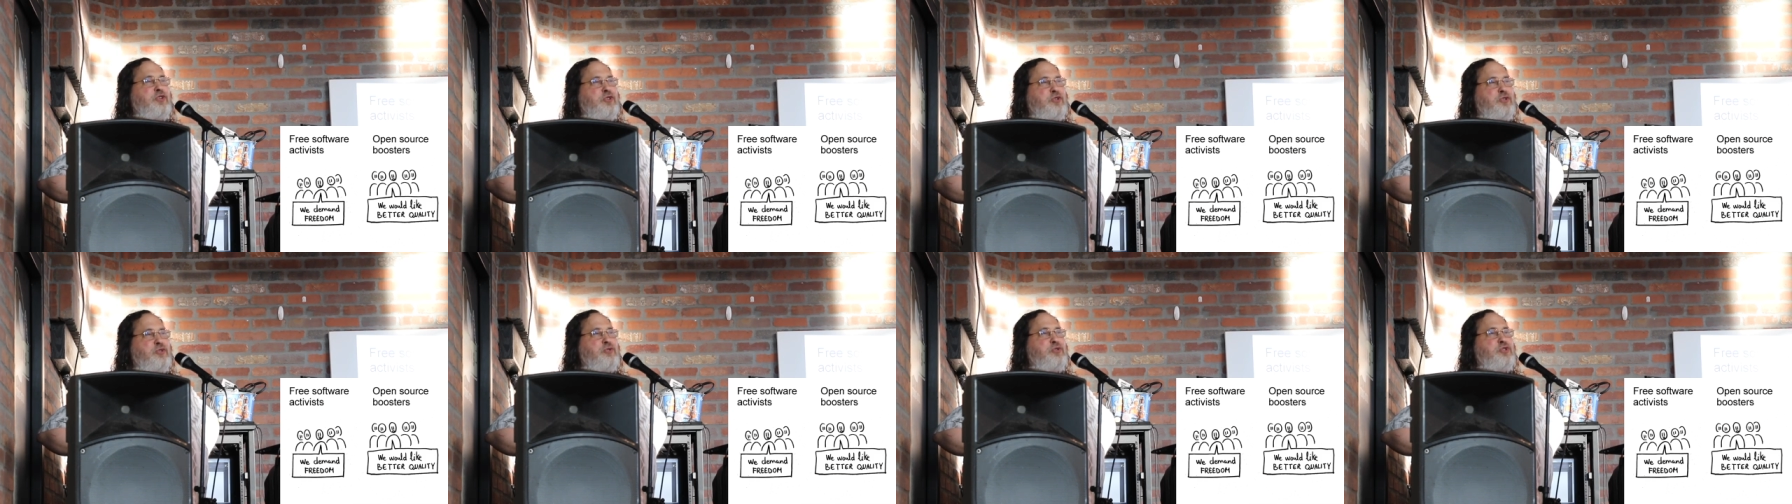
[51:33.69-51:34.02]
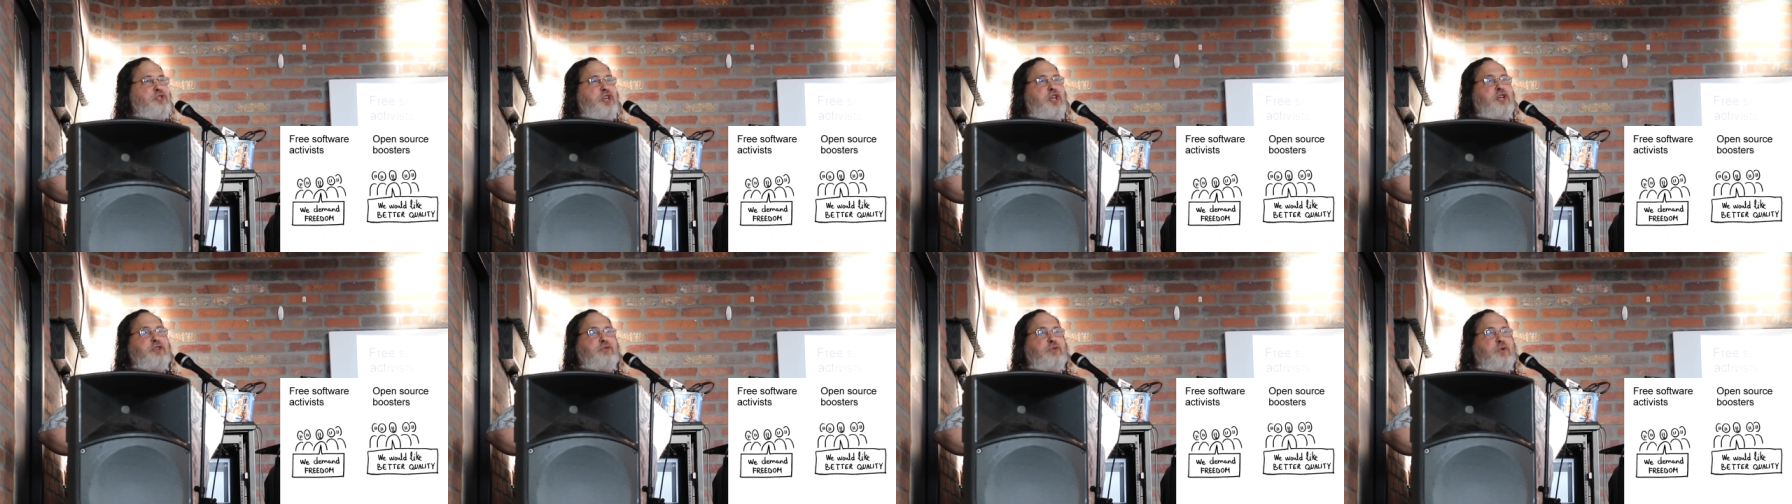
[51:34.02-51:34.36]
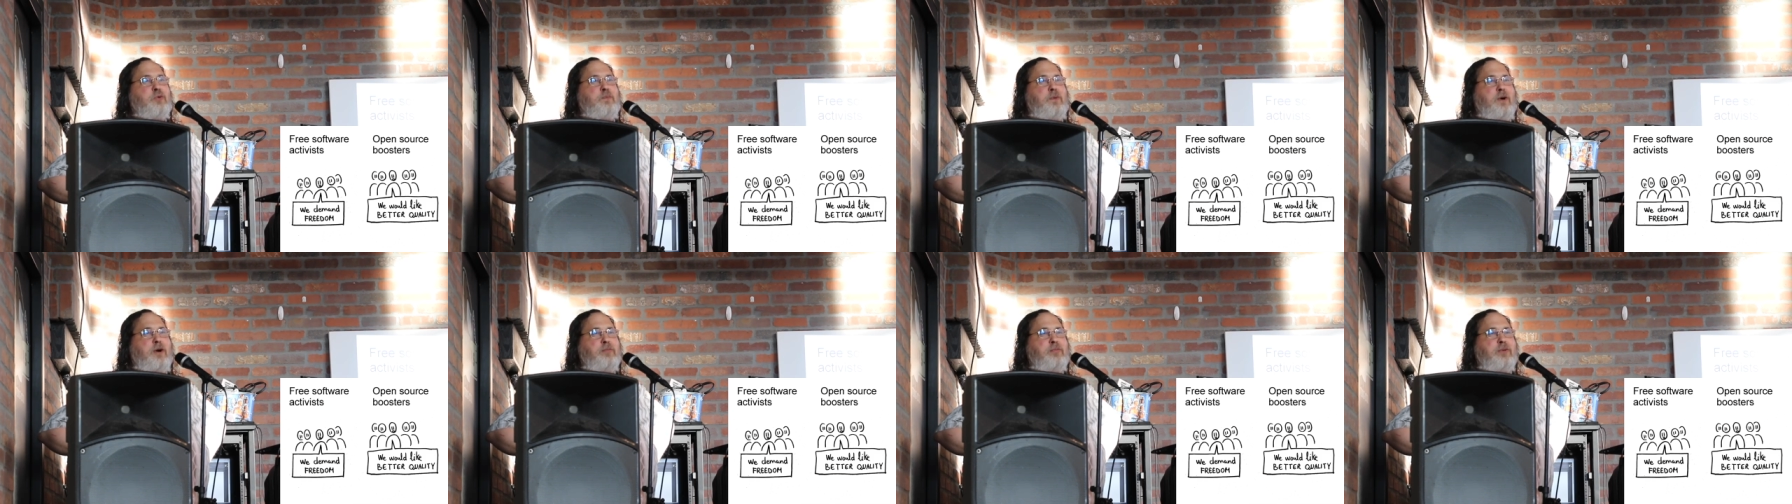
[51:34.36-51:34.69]
GNU
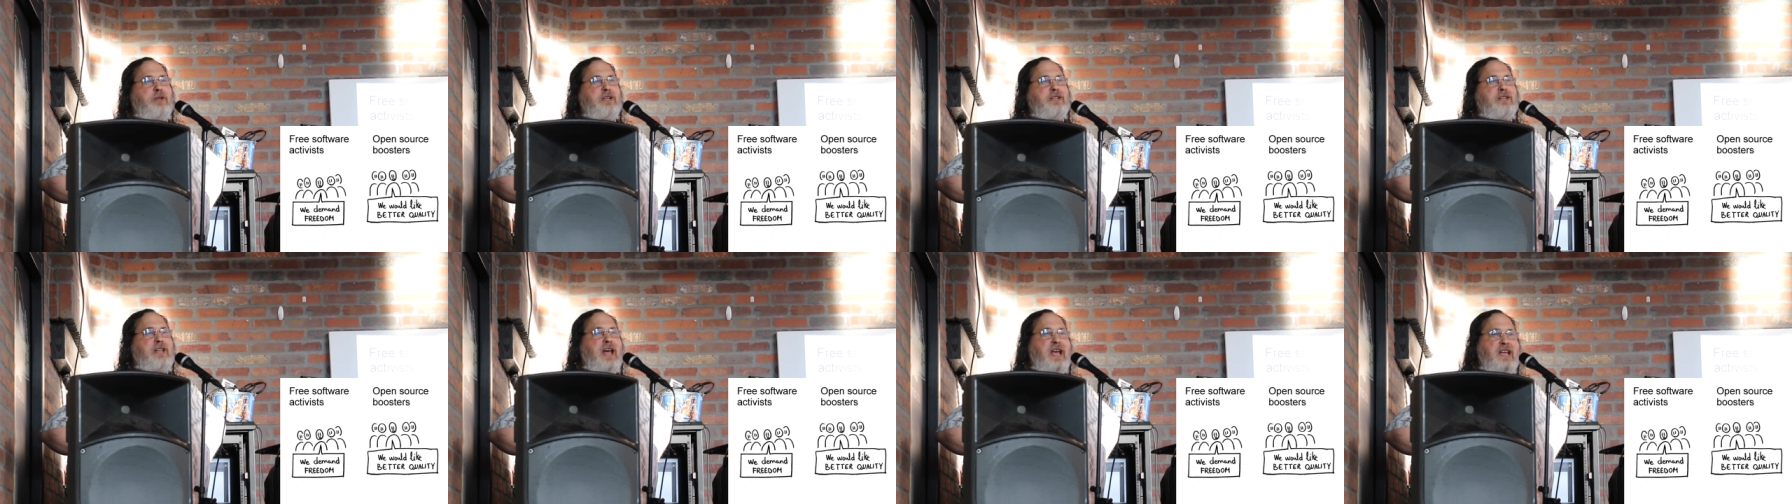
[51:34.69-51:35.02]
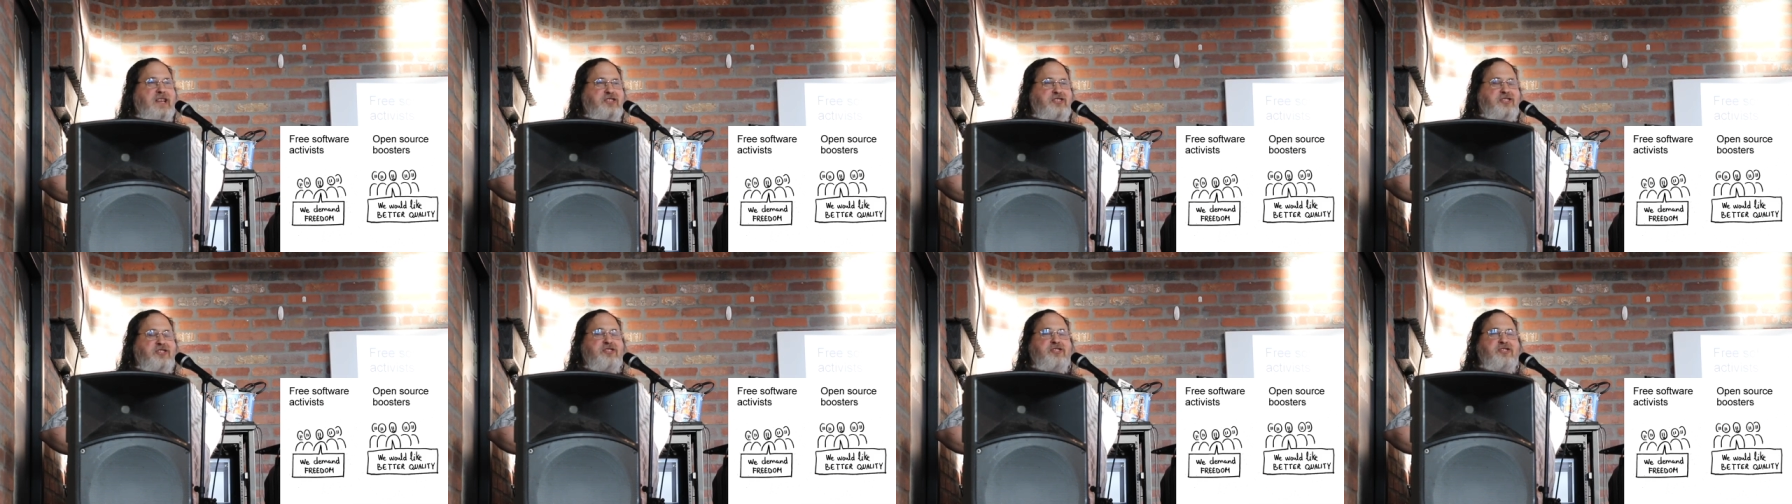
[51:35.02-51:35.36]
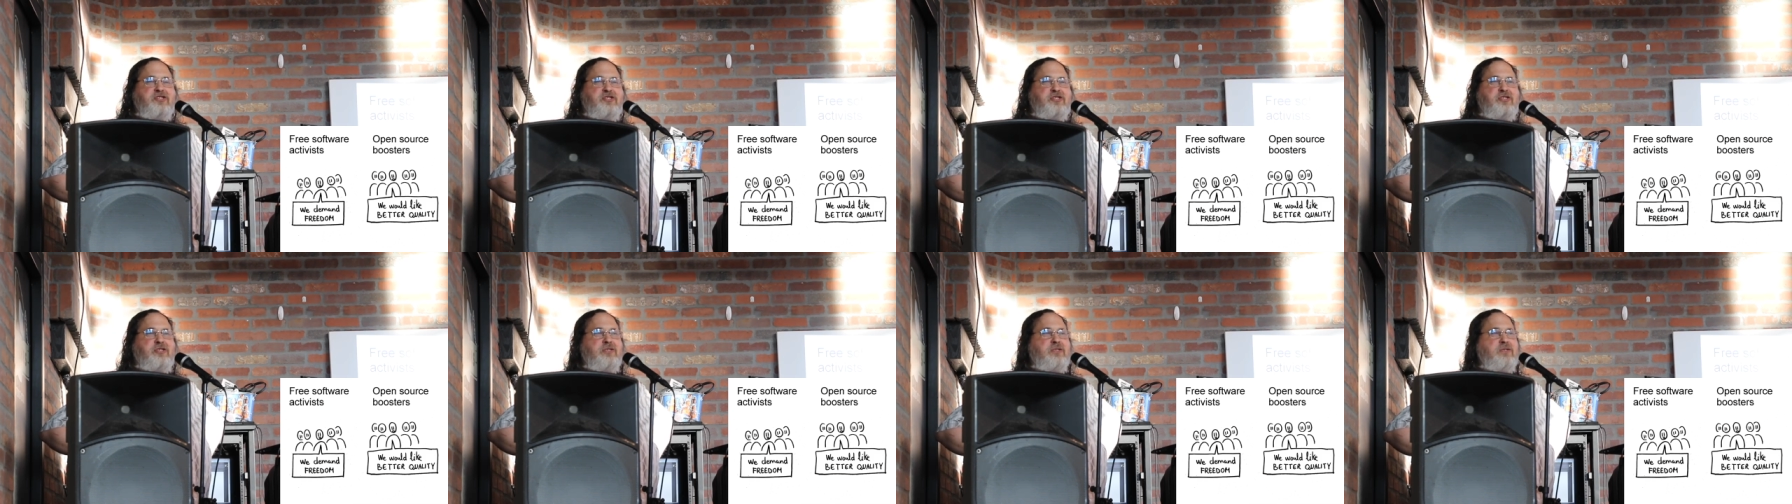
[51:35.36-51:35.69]
General Public
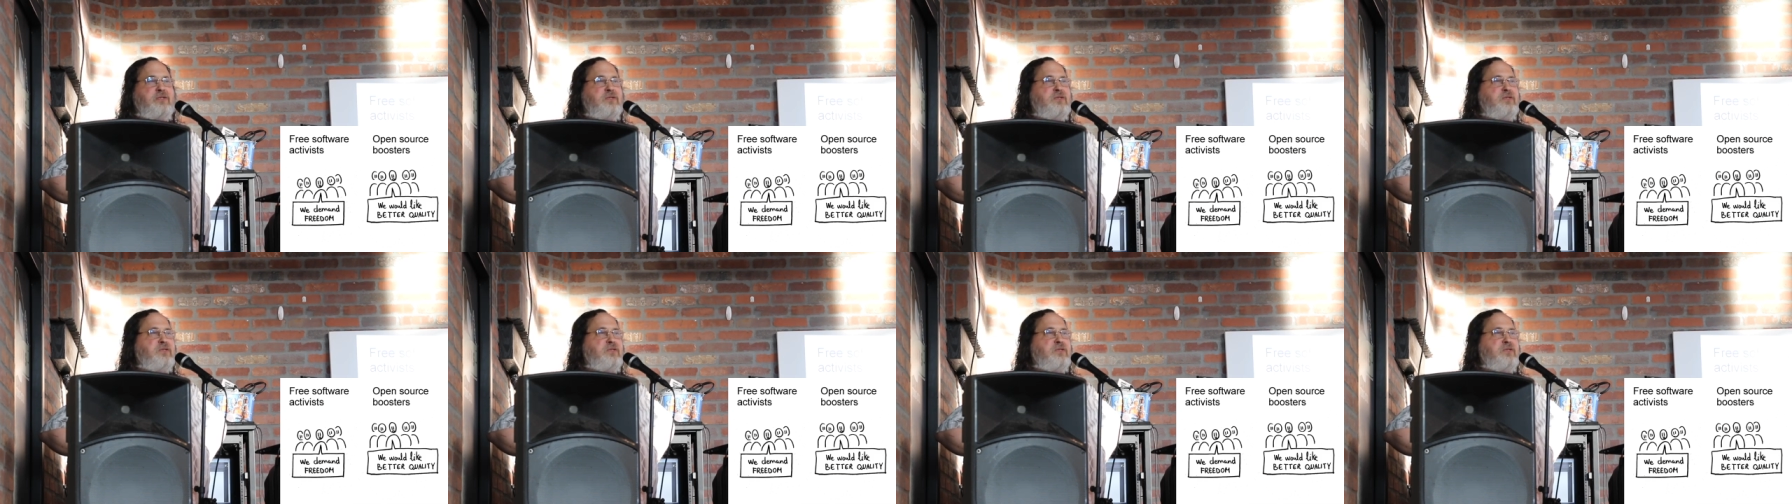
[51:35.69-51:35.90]
License.